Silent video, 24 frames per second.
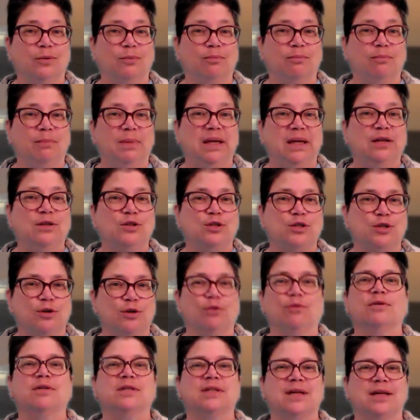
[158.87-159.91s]
meat
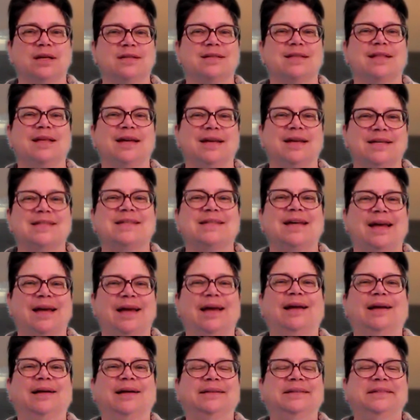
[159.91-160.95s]
suits, as they
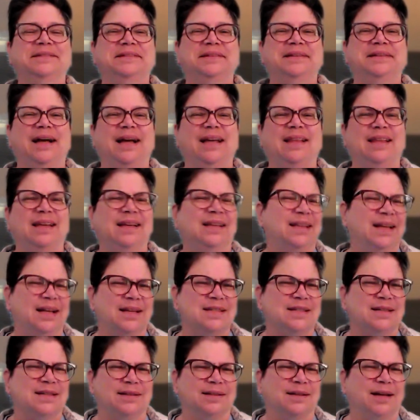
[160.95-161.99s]
say. I think
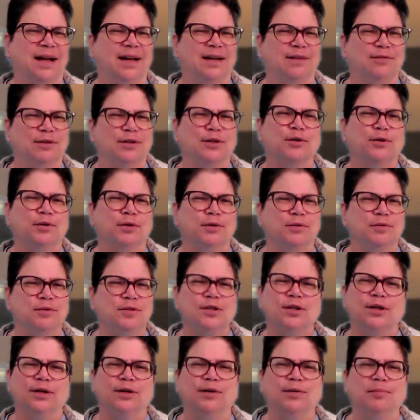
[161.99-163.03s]
that's a kind of a crude
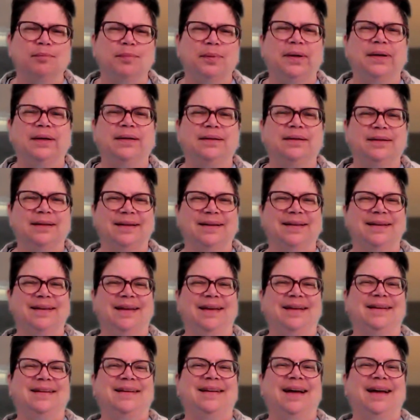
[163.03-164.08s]
term, but
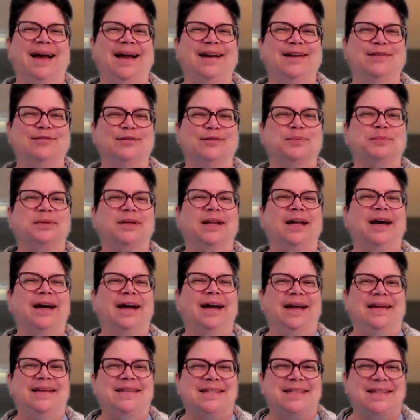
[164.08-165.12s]
it kind of
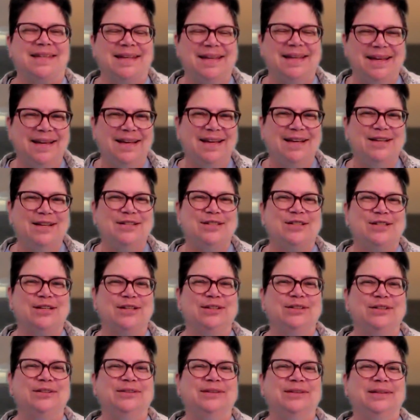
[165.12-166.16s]
applies
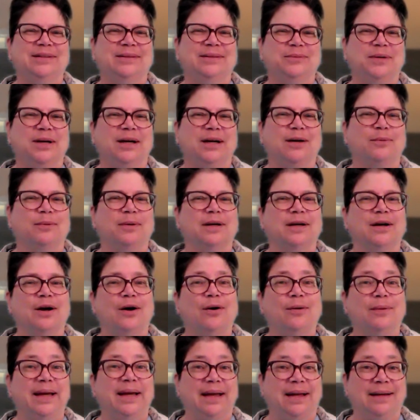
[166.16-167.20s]
to where we're
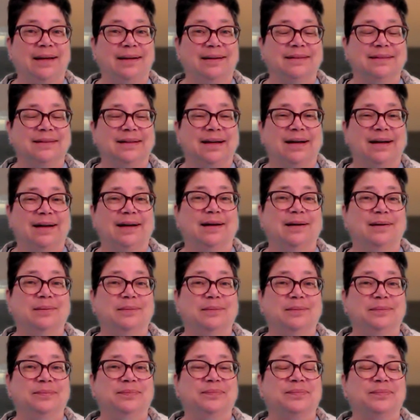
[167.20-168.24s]
going
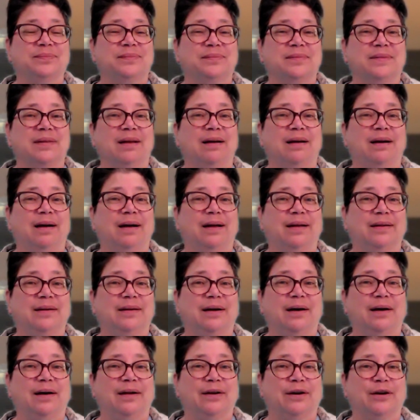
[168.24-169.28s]
um, on,
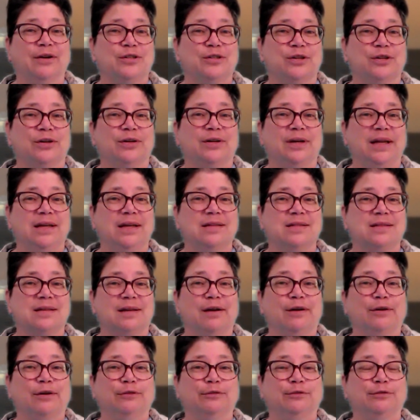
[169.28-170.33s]
on our journeys
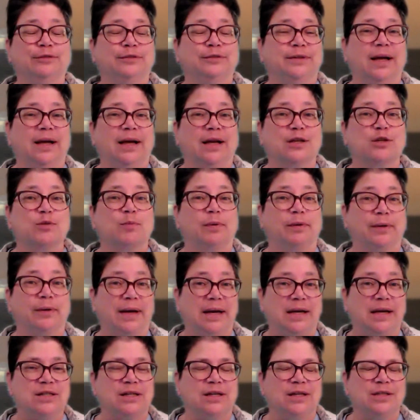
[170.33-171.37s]
of
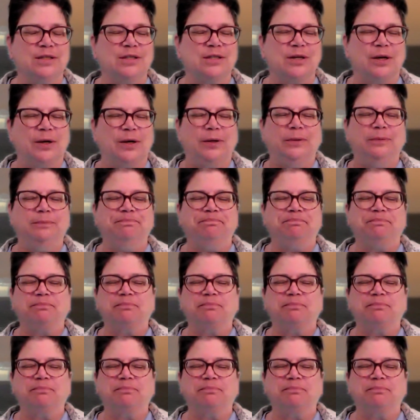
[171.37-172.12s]
exploration. So